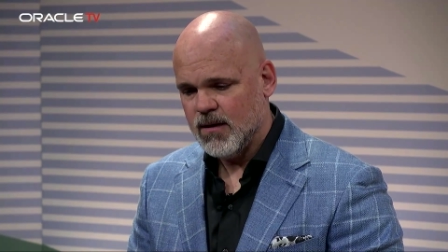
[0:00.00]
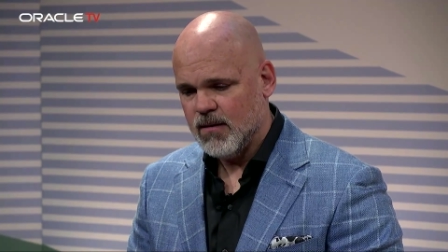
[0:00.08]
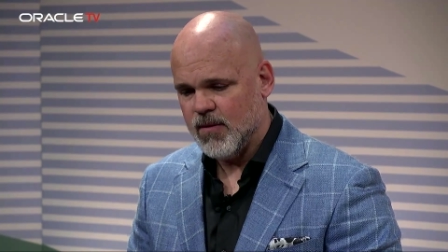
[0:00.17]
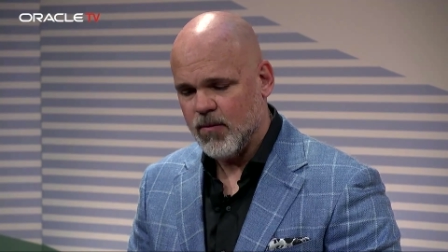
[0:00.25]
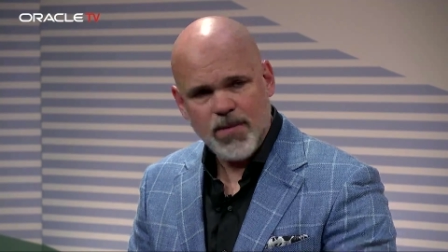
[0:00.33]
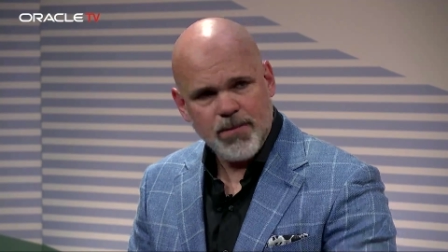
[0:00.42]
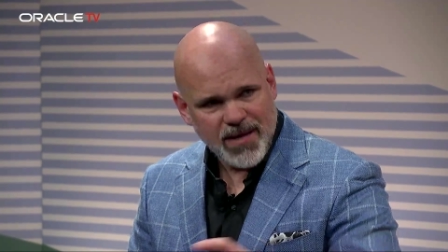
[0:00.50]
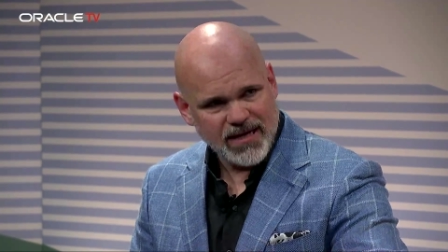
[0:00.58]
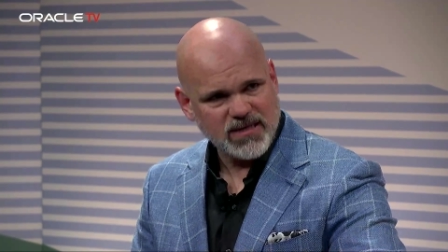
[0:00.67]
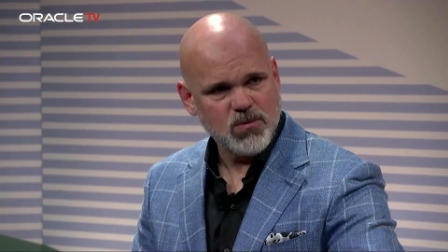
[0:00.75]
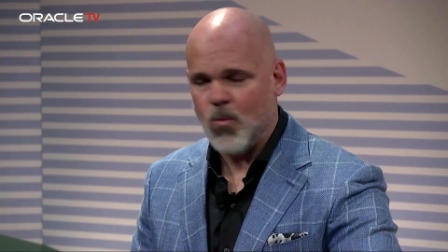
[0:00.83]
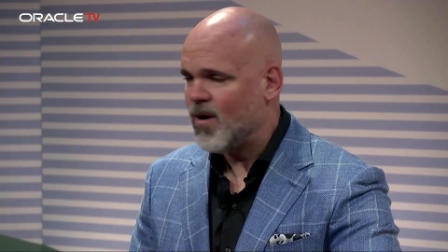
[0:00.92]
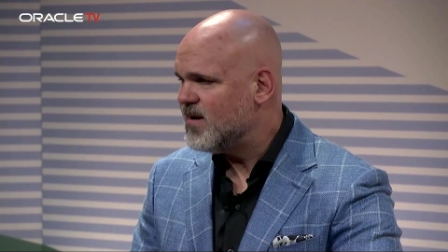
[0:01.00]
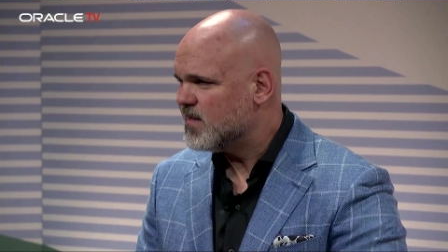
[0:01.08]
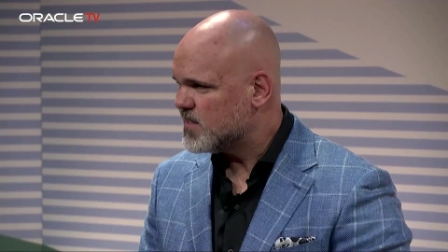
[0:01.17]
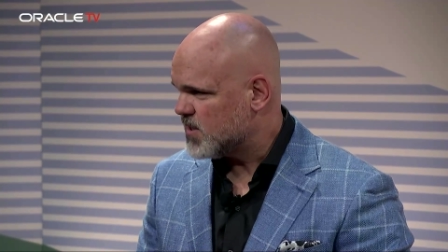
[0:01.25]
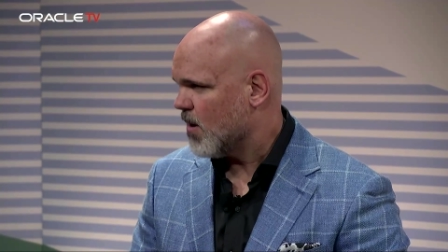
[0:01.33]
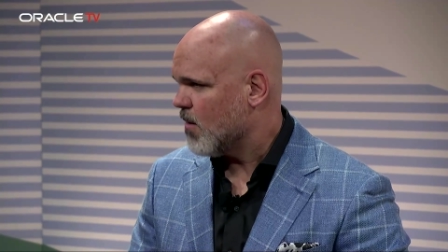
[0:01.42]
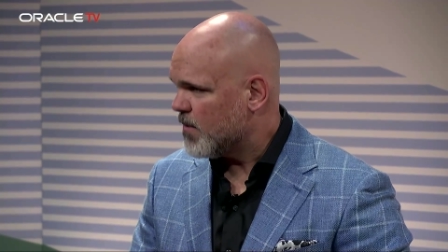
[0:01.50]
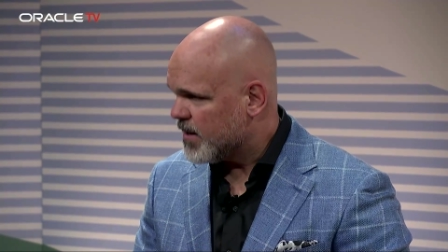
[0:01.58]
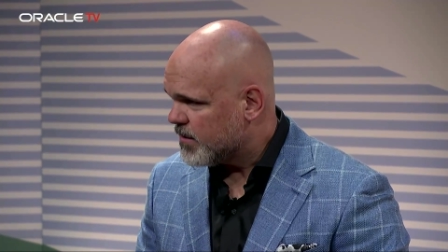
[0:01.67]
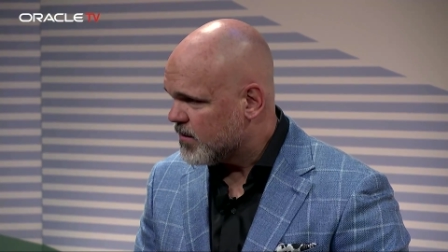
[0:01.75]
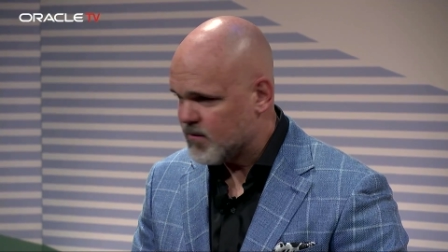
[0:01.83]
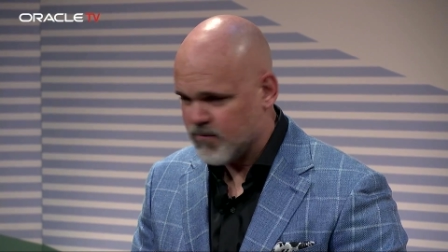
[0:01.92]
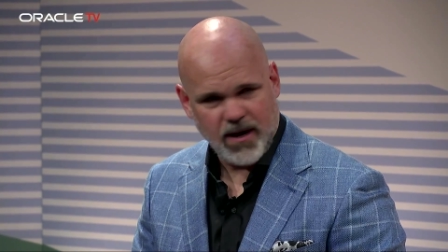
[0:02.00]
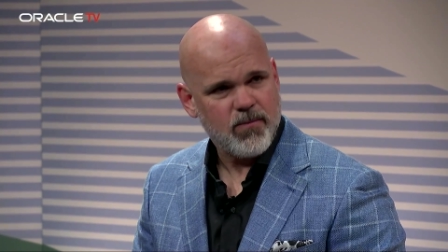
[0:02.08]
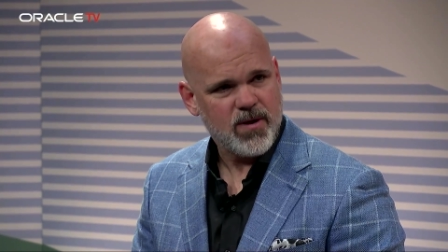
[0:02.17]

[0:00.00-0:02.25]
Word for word: but we picked one to start with, right?